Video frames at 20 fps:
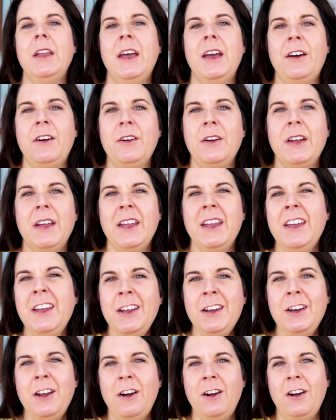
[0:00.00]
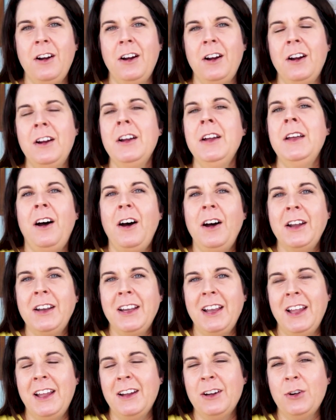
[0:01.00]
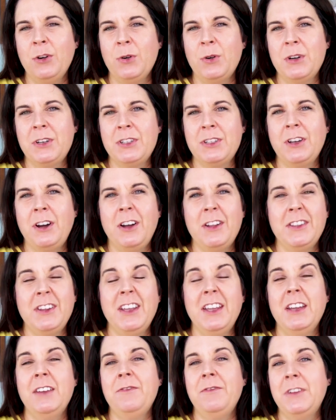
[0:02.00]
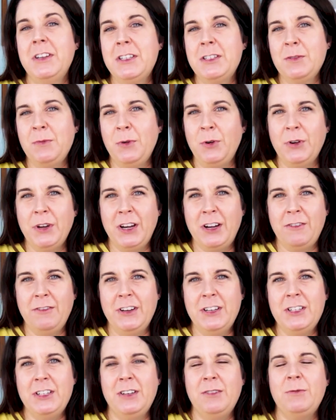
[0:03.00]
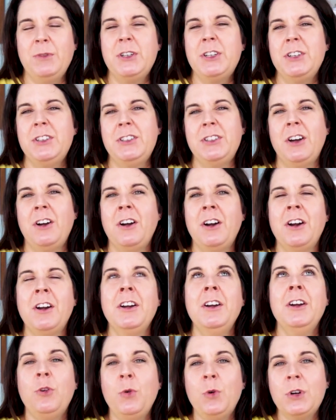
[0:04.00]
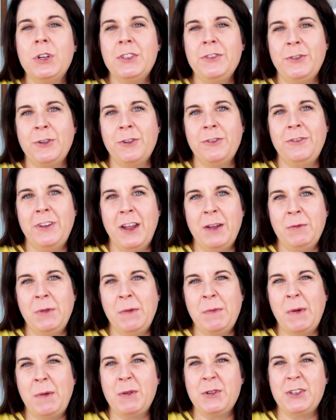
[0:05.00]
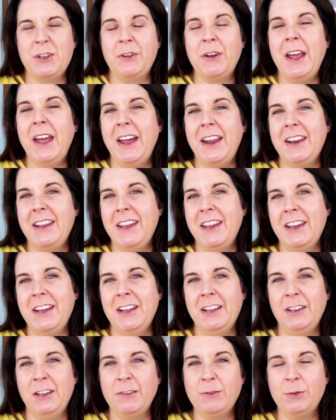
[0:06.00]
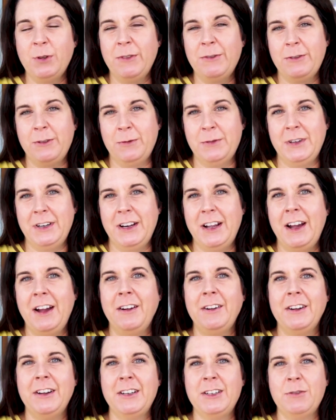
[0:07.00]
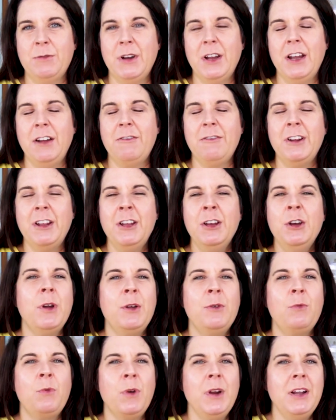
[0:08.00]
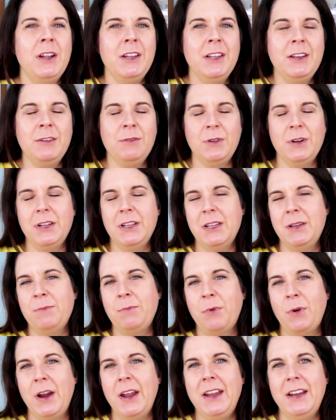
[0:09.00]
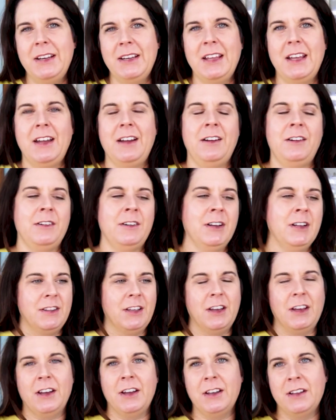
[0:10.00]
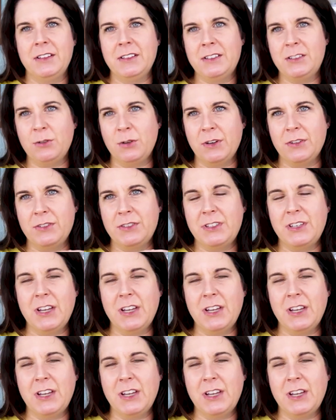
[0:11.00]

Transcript: Now, in our online course called the Invisible Intervention, which is our course for family members on how to get a loved one from denial into recovery, we really, really break down the sort of